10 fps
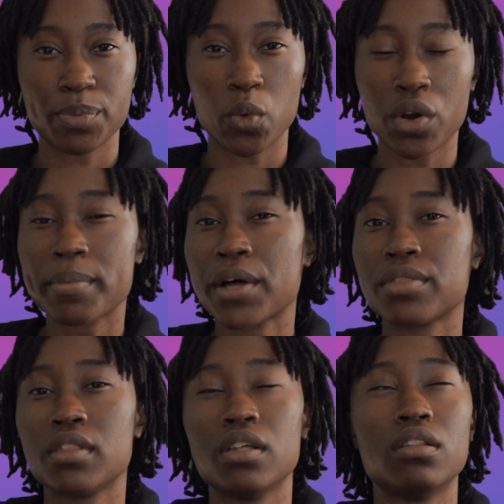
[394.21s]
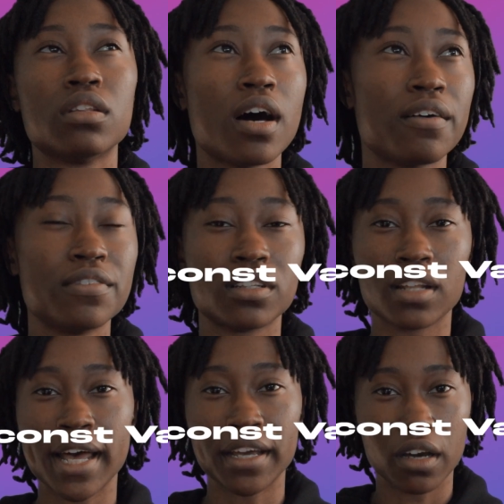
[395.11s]
but what about the loved
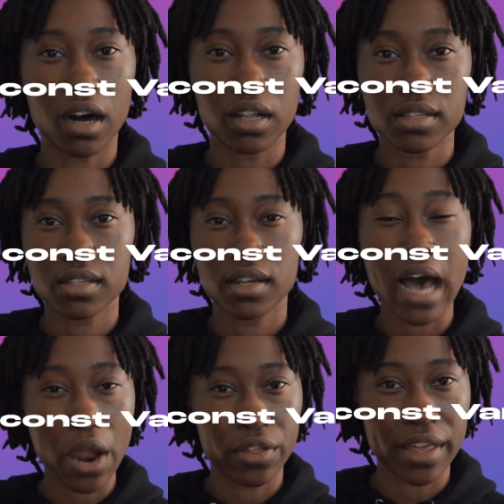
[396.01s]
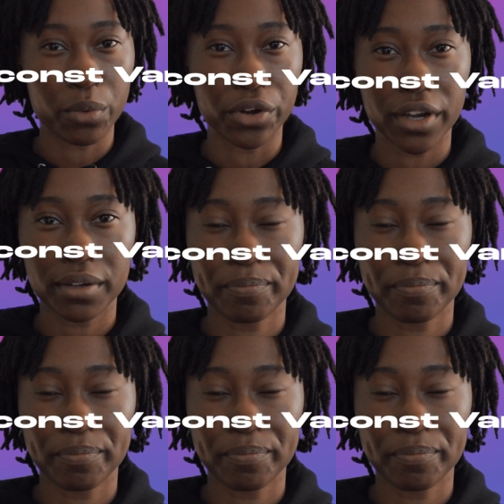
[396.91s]
let and const? How do they work?